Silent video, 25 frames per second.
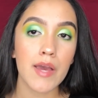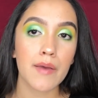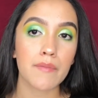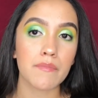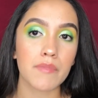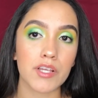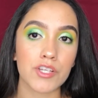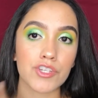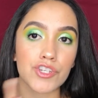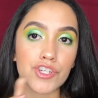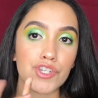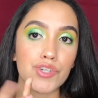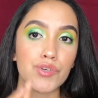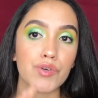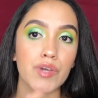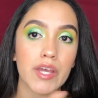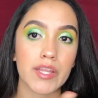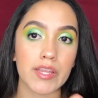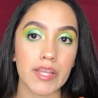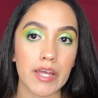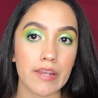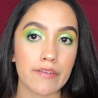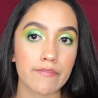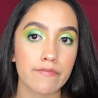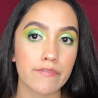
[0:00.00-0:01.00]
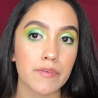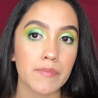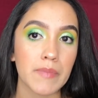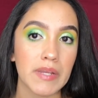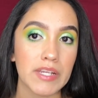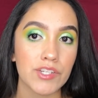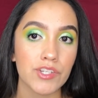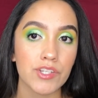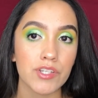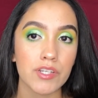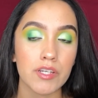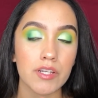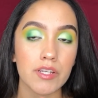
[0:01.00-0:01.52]
Make sure you get that
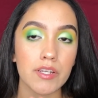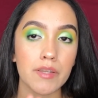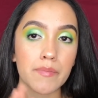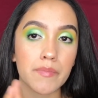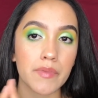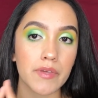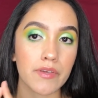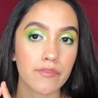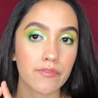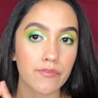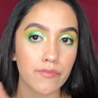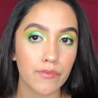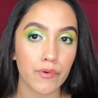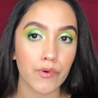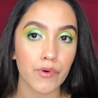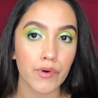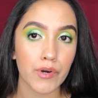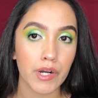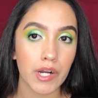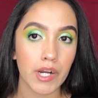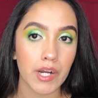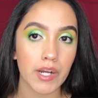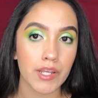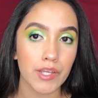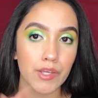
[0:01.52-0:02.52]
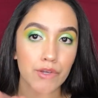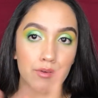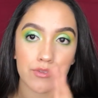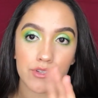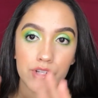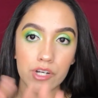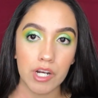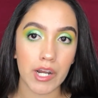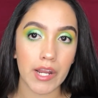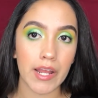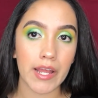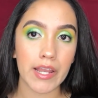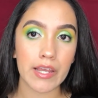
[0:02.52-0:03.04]
information before you
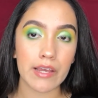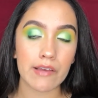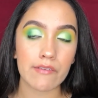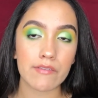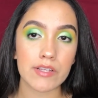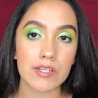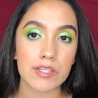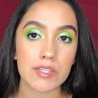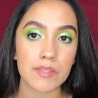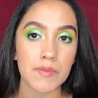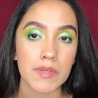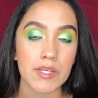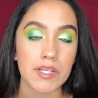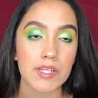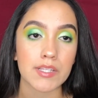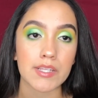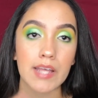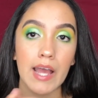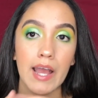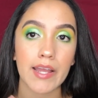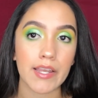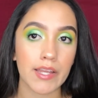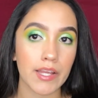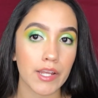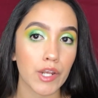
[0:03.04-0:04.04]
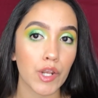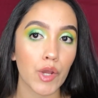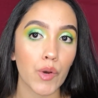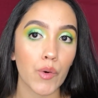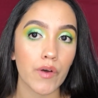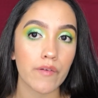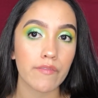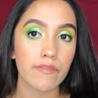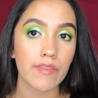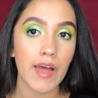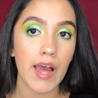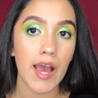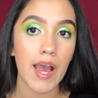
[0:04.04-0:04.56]
start any of this, because I didn't know
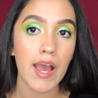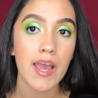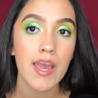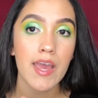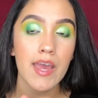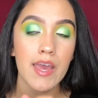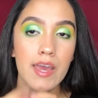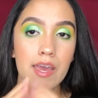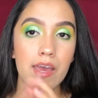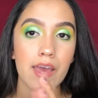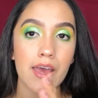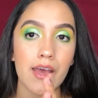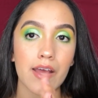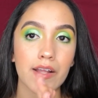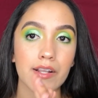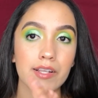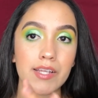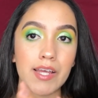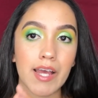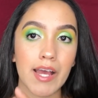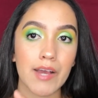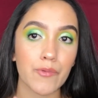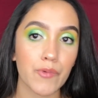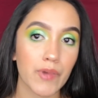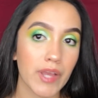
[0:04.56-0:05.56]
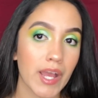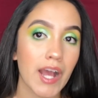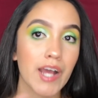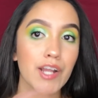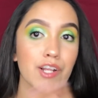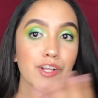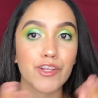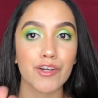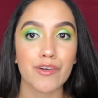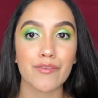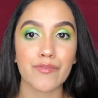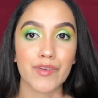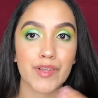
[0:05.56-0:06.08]
of that, and we had to
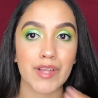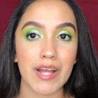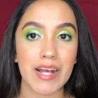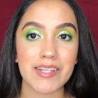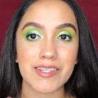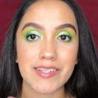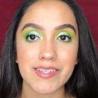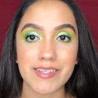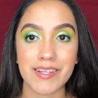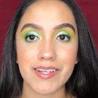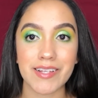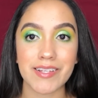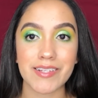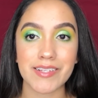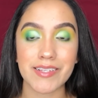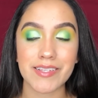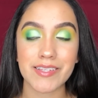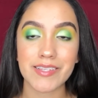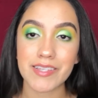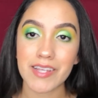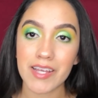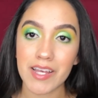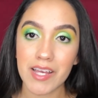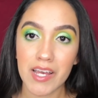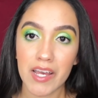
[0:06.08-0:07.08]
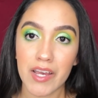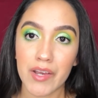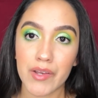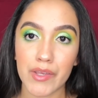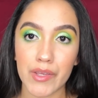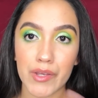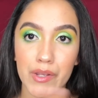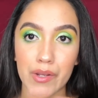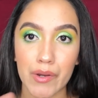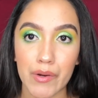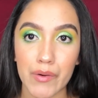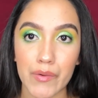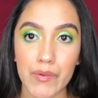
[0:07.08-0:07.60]
look for that since,
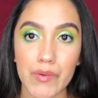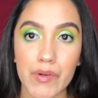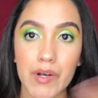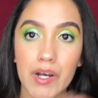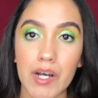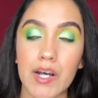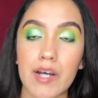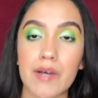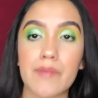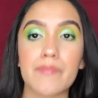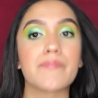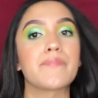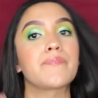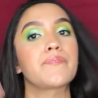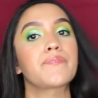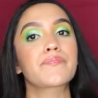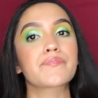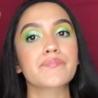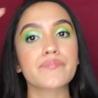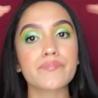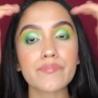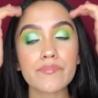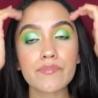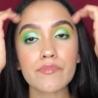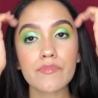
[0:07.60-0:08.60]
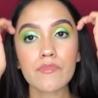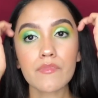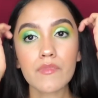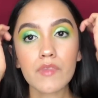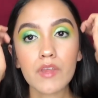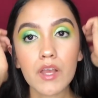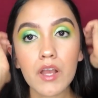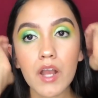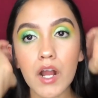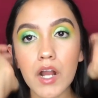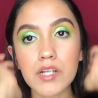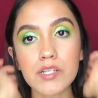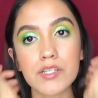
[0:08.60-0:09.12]
you know,
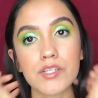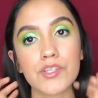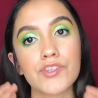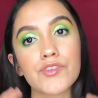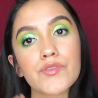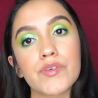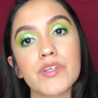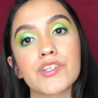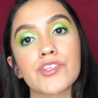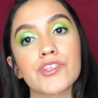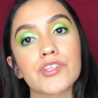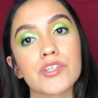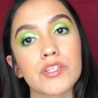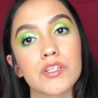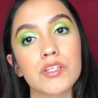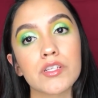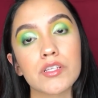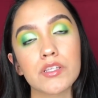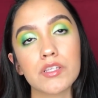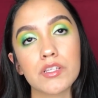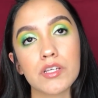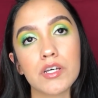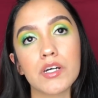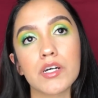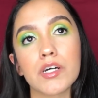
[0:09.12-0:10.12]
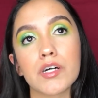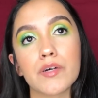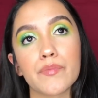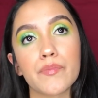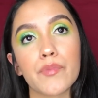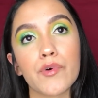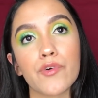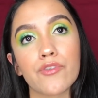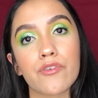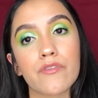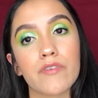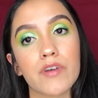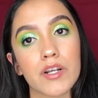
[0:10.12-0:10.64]
our situations,
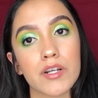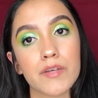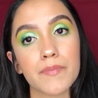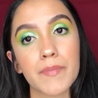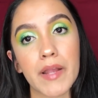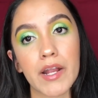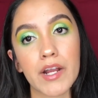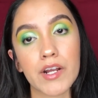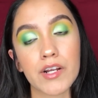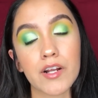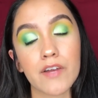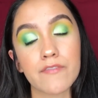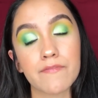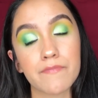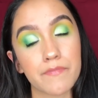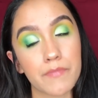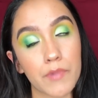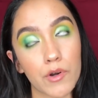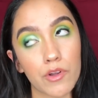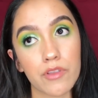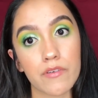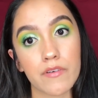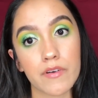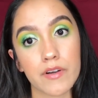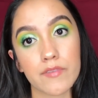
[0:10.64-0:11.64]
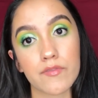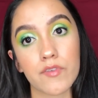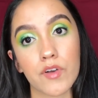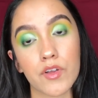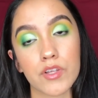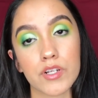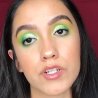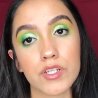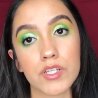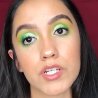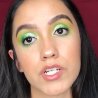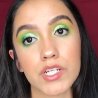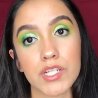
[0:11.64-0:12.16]
both of our
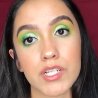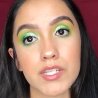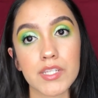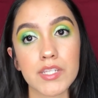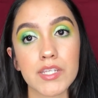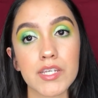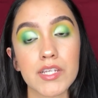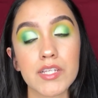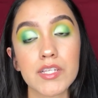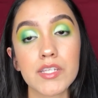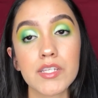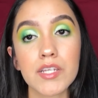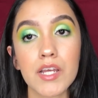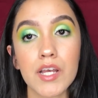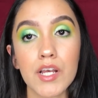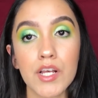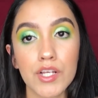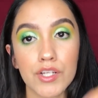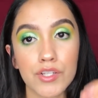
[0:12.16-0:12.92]
fathers are deceased.